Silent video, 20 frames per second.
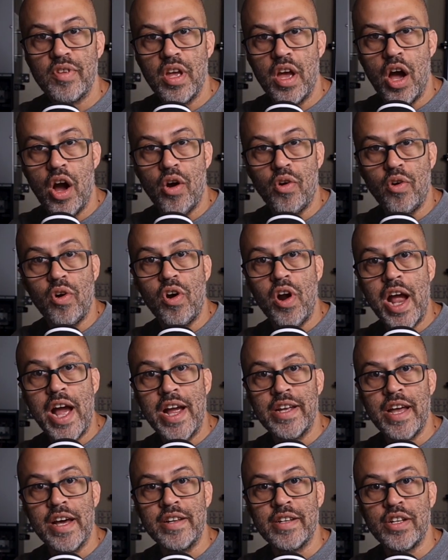All right,
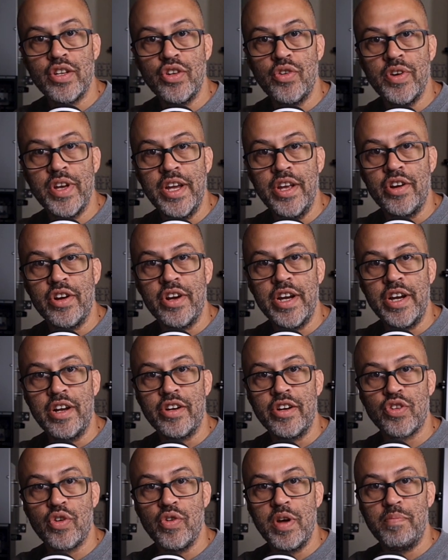got this little heater here. Let's go ahead